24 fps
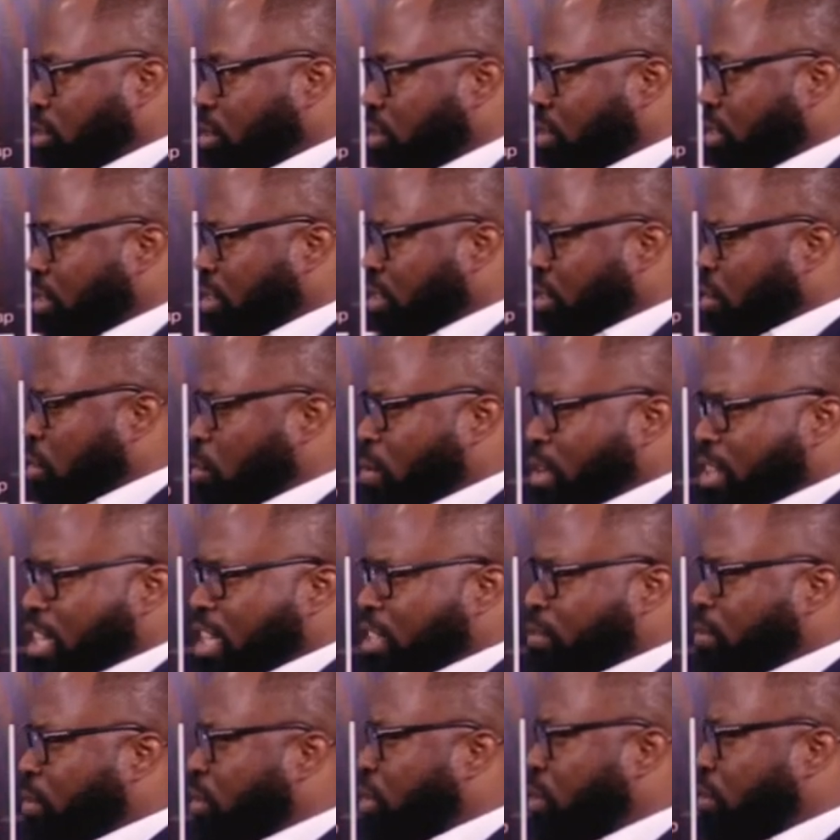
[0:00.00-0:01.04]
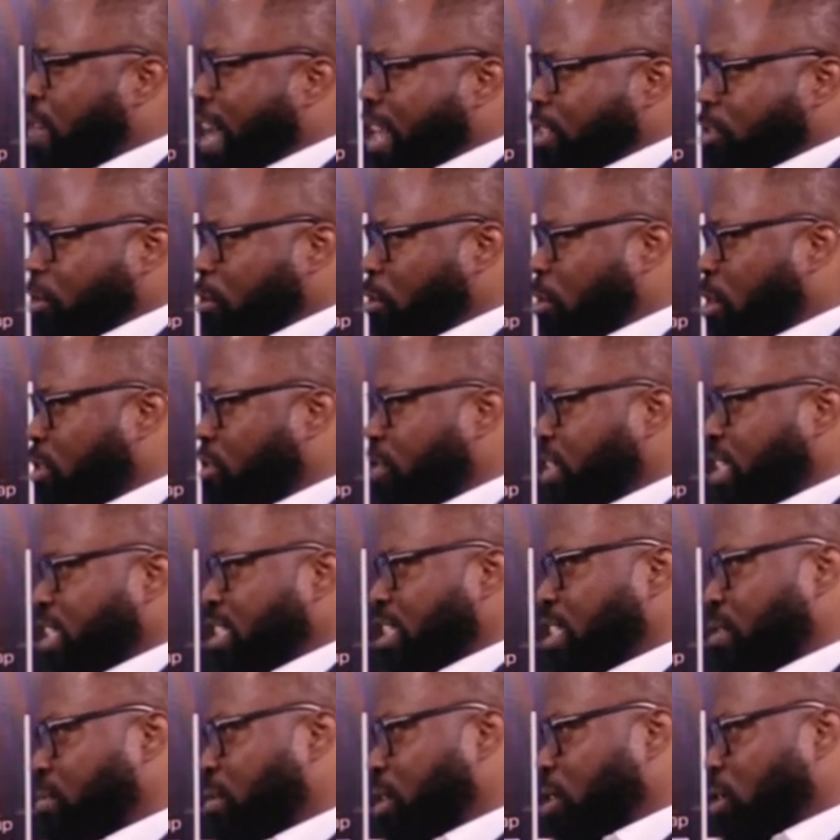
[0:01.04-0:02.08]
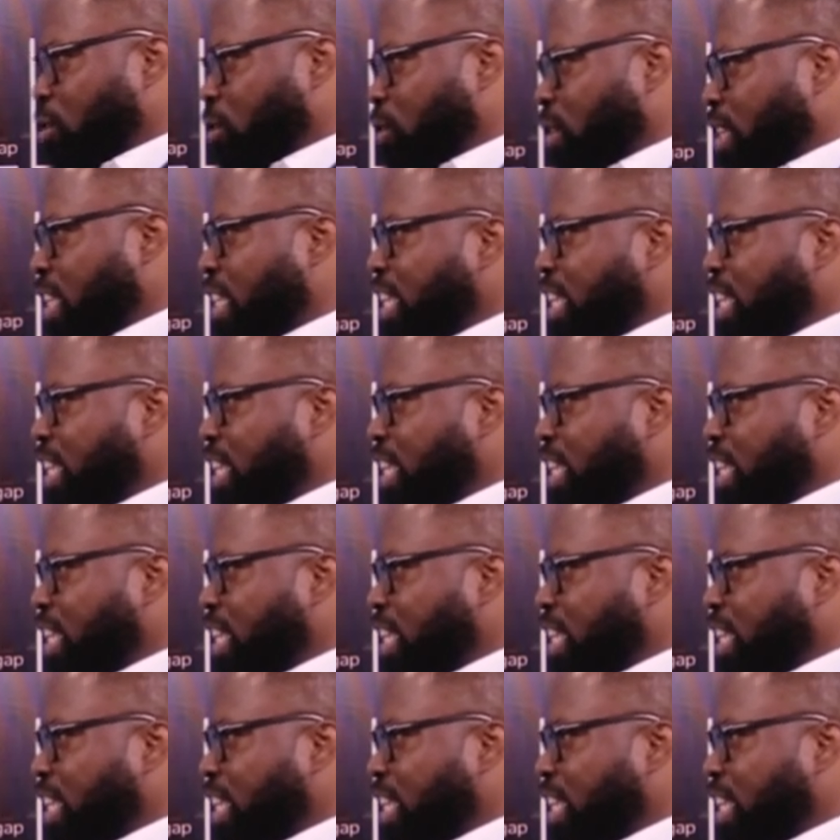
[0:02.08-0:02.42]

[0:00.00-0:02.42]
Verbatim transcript: you, whether it's for the right or wrong reasons. But you